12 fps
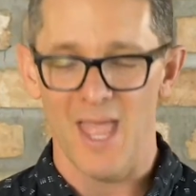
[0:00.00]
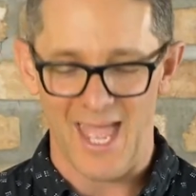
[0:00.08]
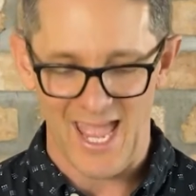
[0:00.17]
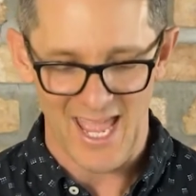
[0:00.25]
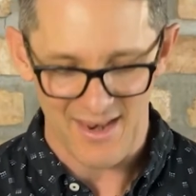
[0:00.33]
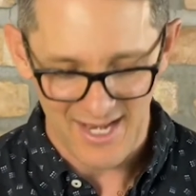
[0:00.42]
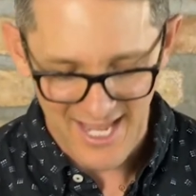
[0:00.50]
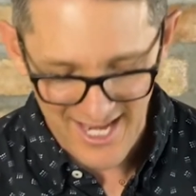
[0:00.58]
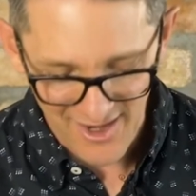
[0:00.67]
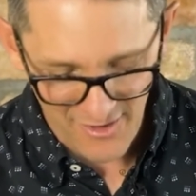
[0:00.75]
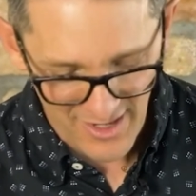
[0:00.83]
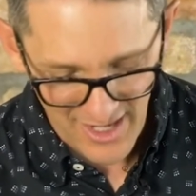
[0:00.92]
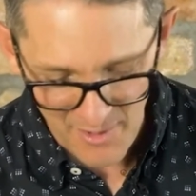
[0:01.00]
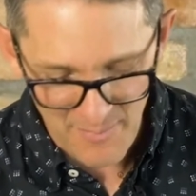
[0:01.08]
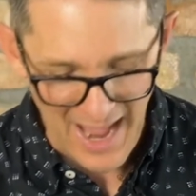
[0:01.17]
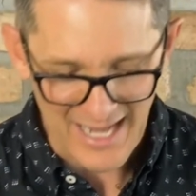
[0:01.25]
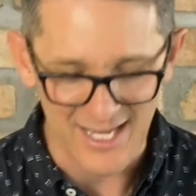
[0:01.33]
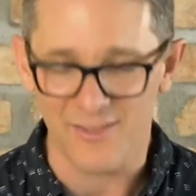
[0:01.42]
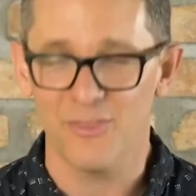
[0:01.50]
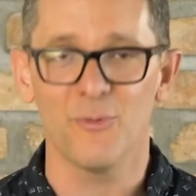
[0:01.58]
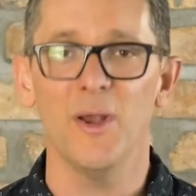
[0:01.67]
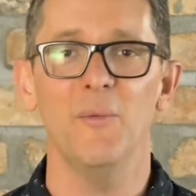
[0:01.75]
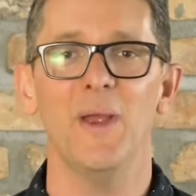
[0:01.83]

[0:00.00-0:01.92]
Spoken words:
And here in Habakkuk 3,